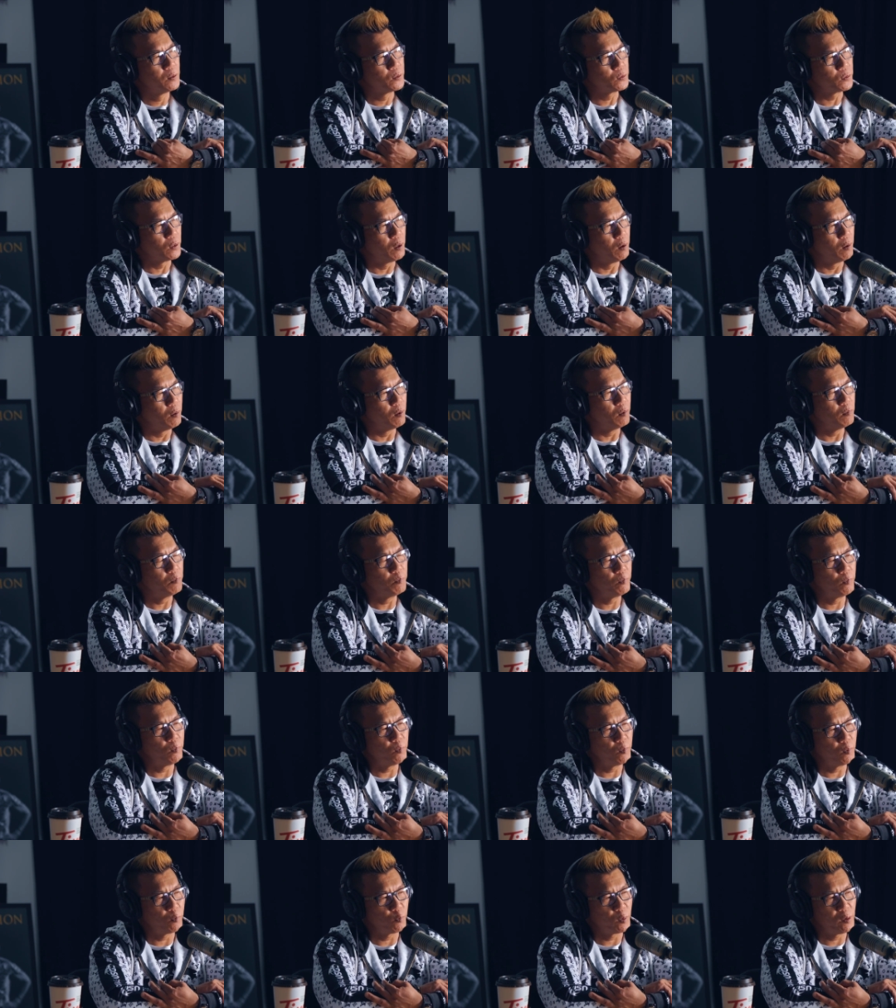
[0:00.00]
So
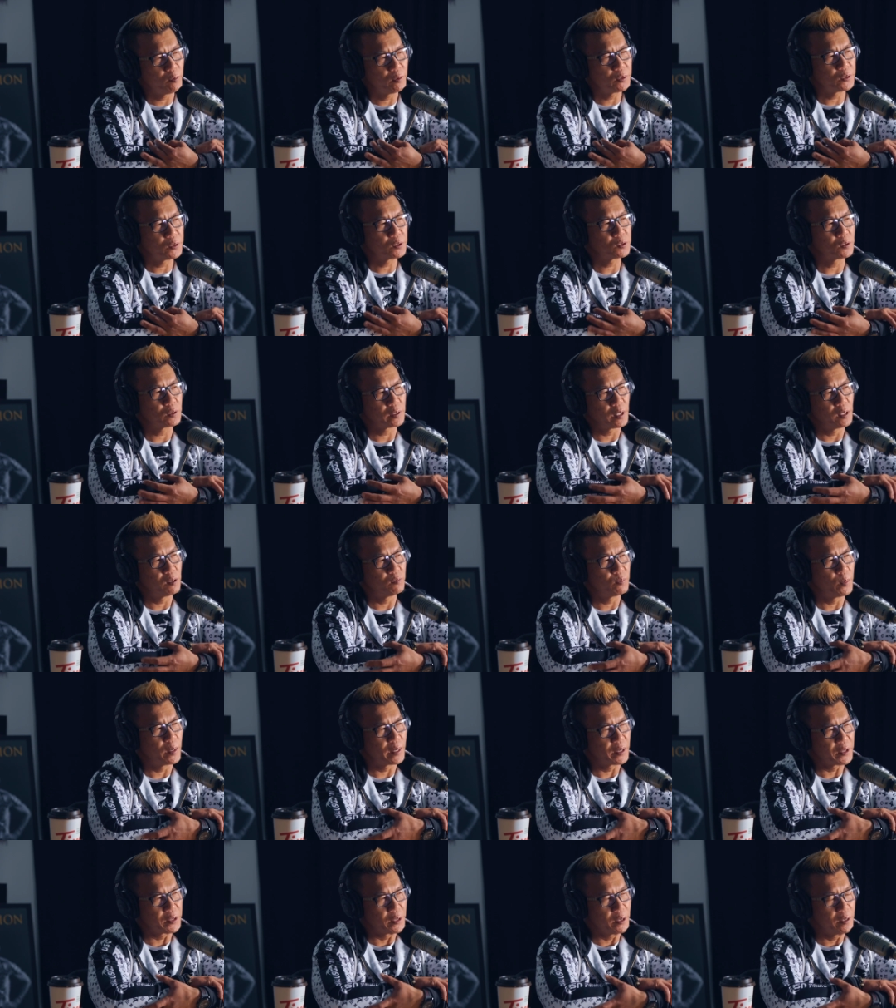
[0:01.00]
we were just together for
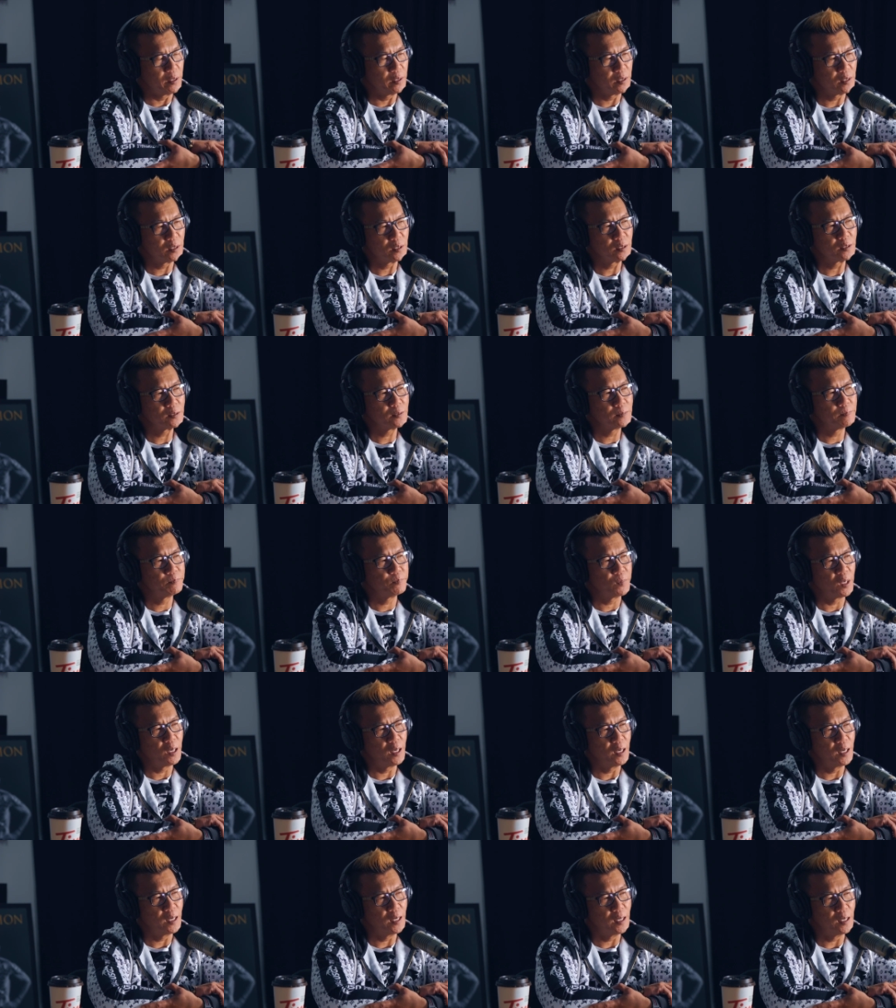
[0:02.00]
about a year.
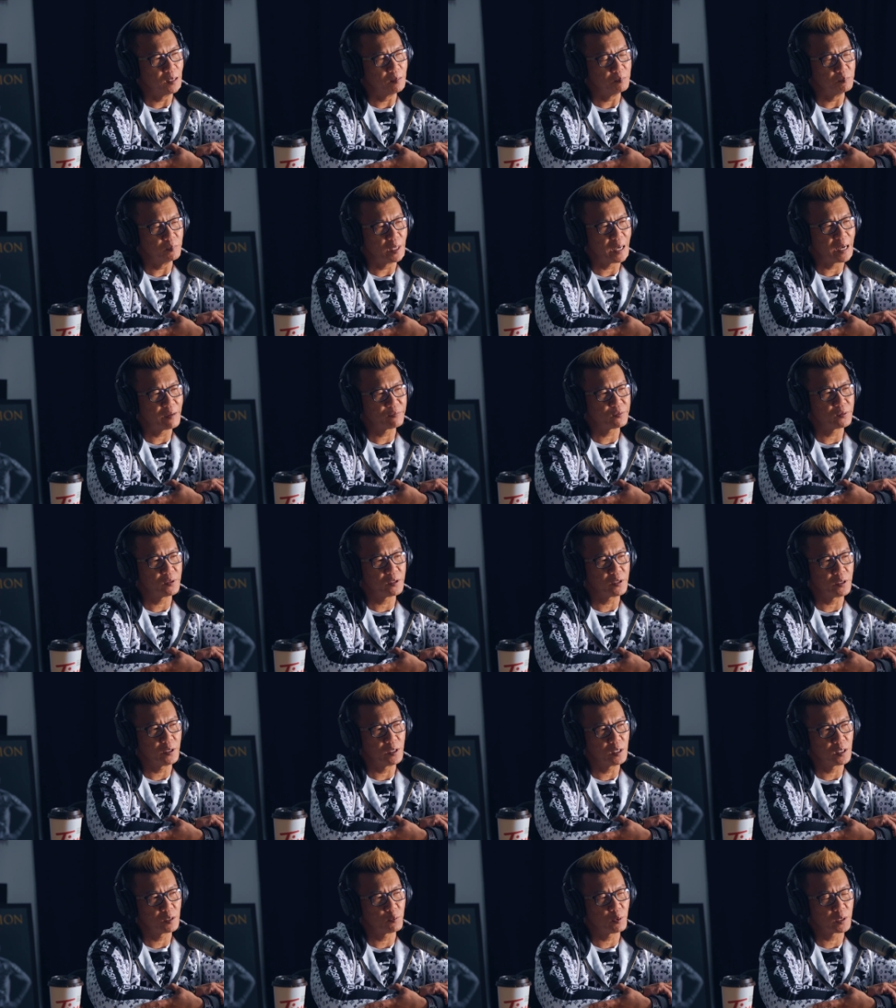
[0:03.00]
After the
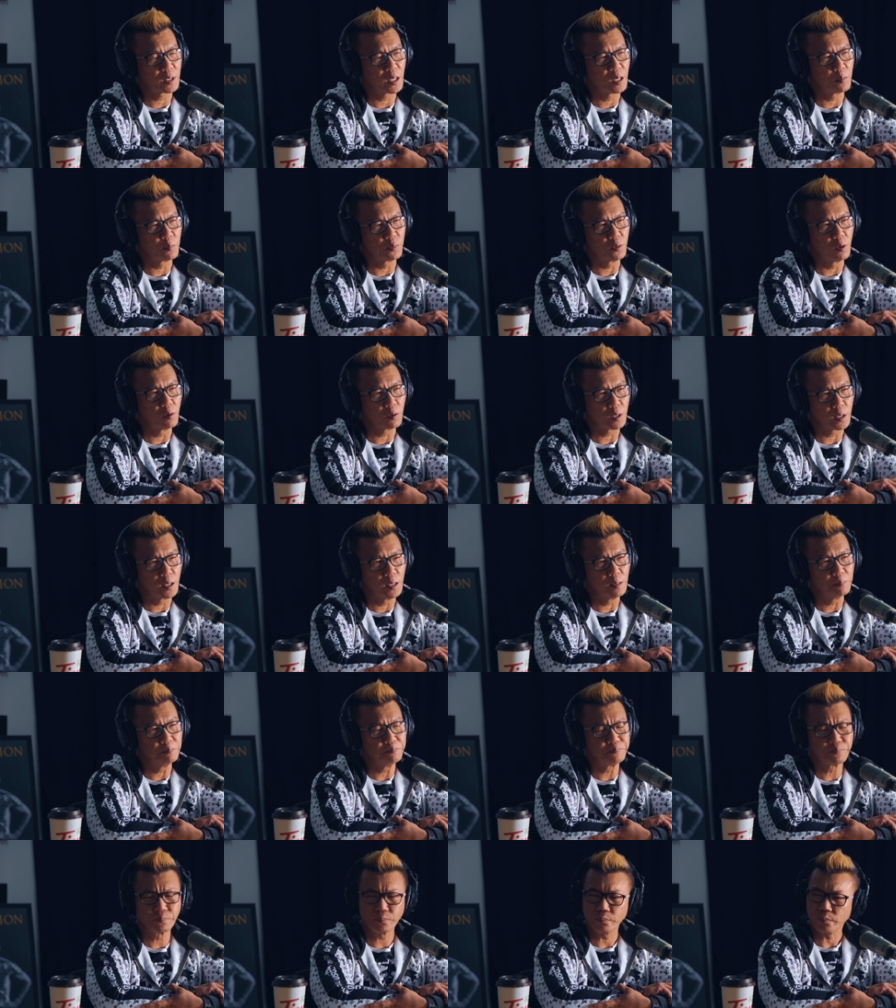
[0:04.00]
year, we kind of broke
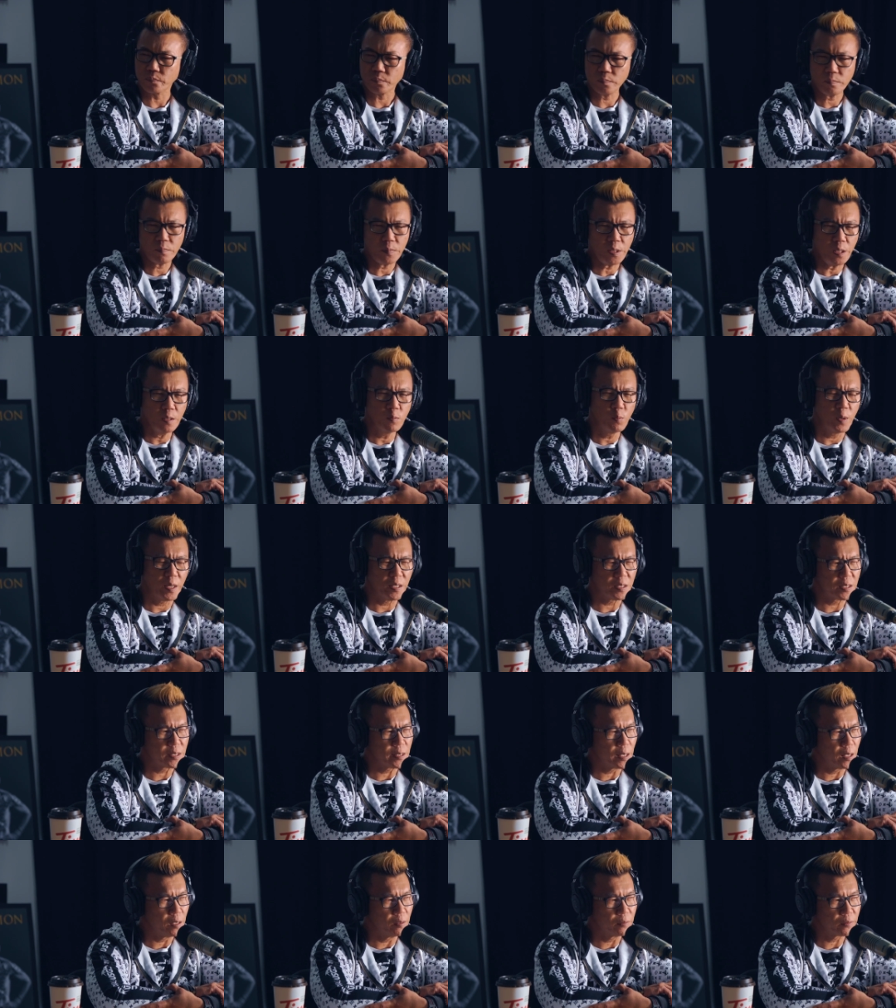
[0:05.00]
up, went
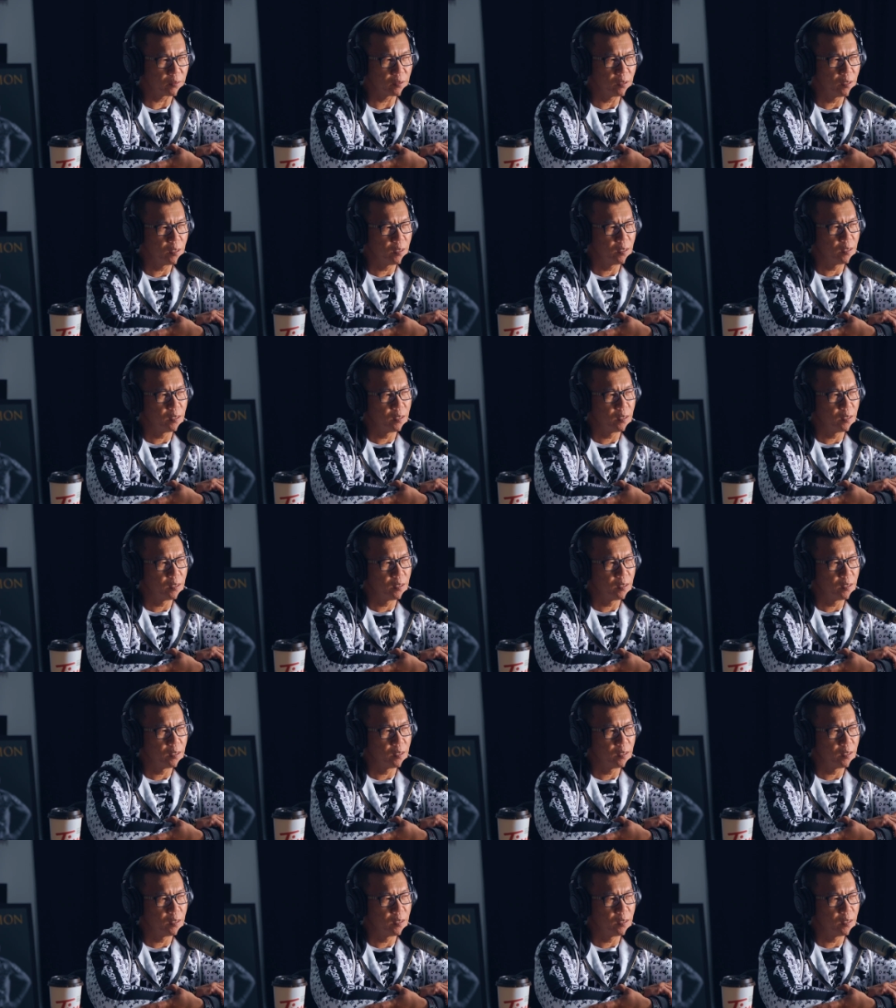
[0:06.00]
south.